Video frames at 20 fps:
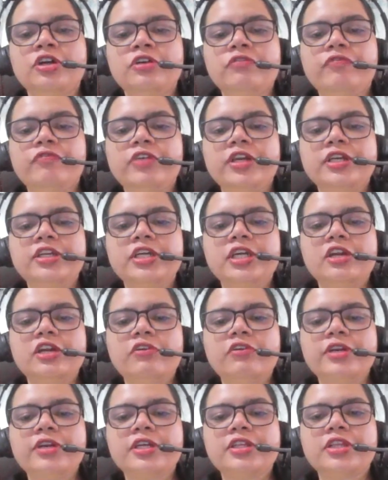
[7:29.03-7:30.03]
Wendy
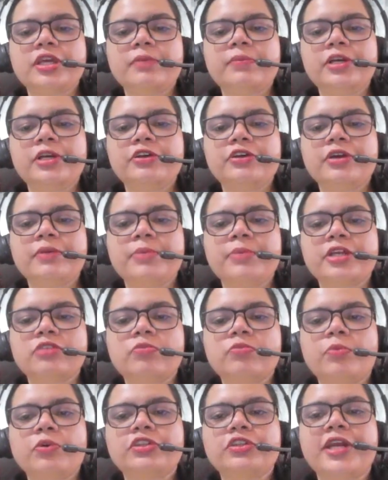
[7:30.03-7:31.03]
alone is able to embrace
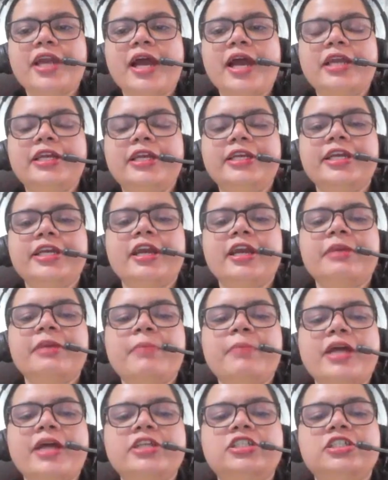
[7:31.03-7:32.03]
both reality and
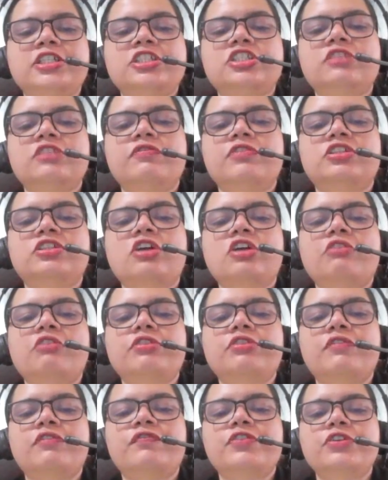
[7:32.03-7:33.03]
imagination
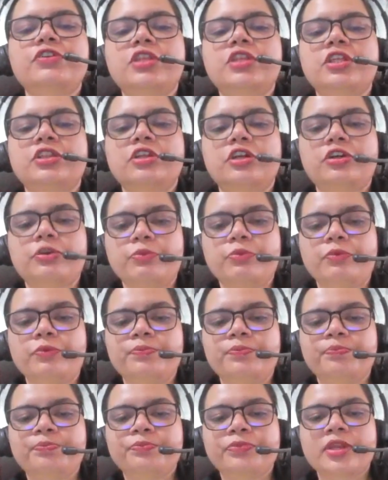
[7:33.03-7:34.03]
without confusing the two.
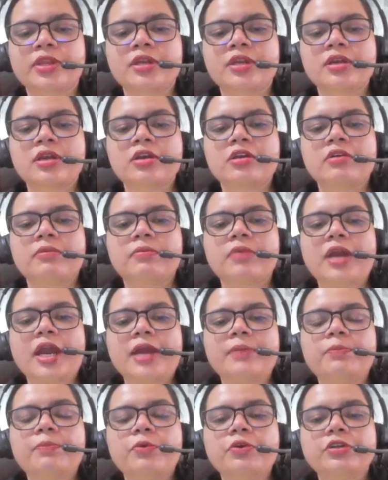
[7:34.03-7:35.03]

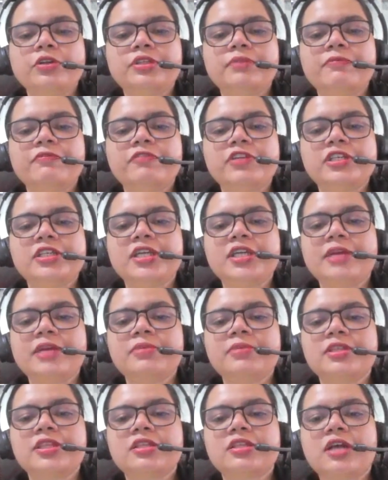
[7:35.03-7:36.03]
And both Wendy
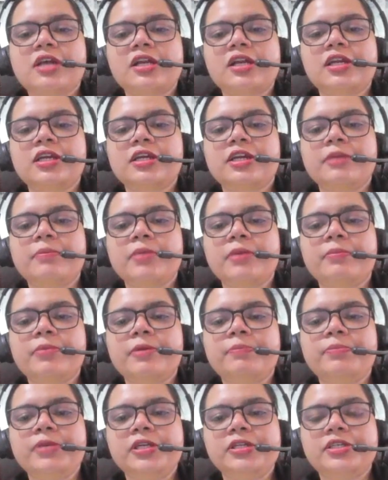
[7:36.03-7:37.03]
and Mrs. Darling
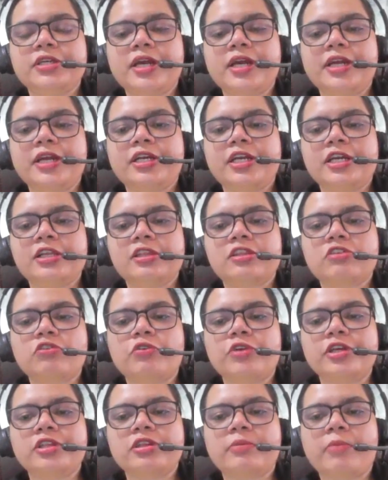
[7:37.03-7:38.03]
remember Peter and tell
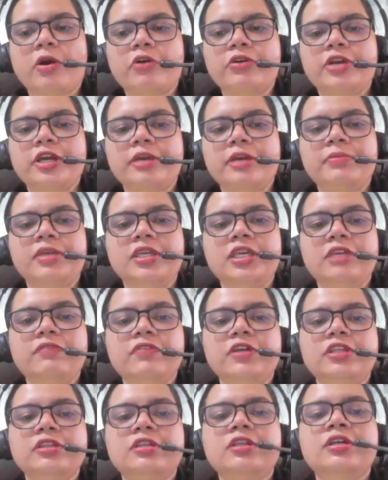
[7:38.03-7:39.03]
stories about him
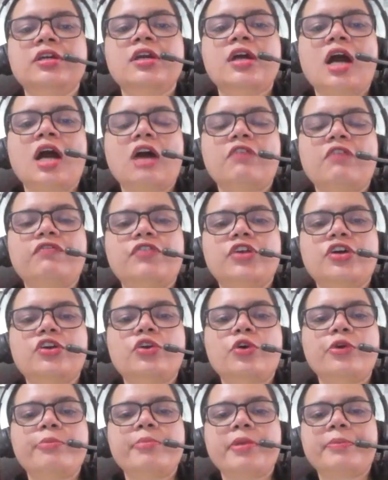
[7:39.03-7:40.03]
even after
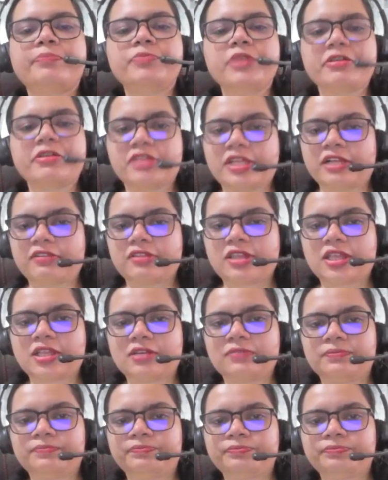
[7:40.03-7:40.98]
growing up themselves.